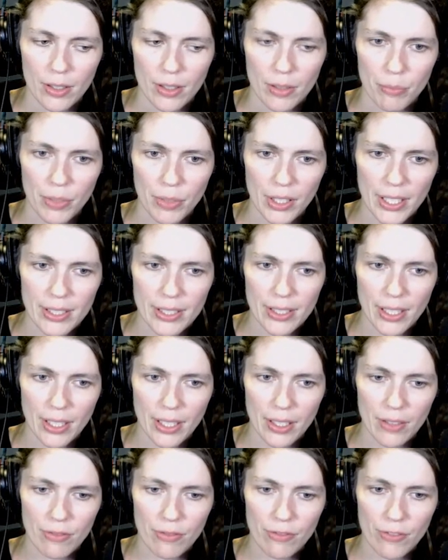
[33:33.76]
But let's get
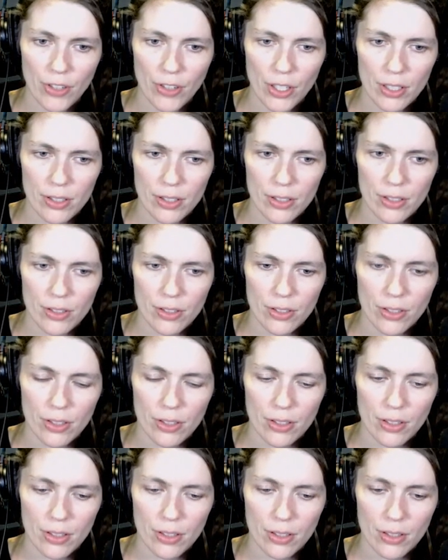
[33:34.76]
in first.
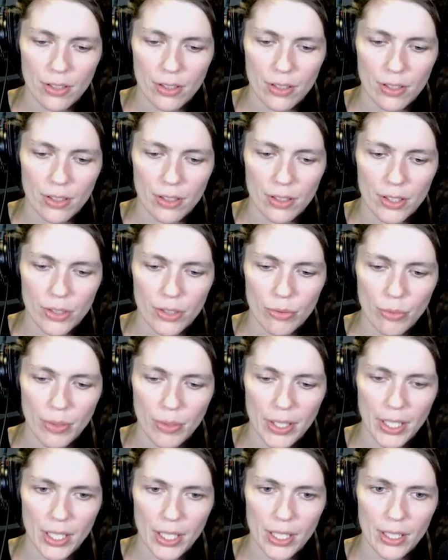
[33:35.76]
Do we want to
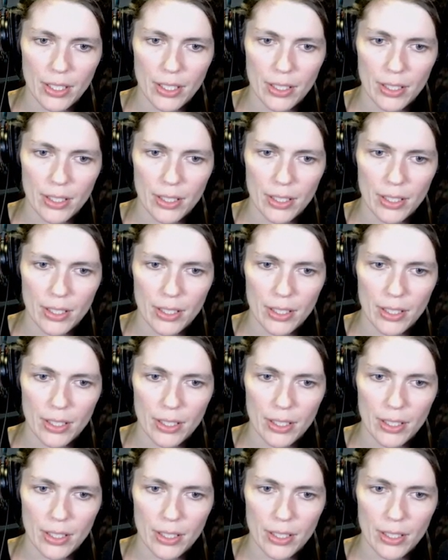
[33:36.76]
get in?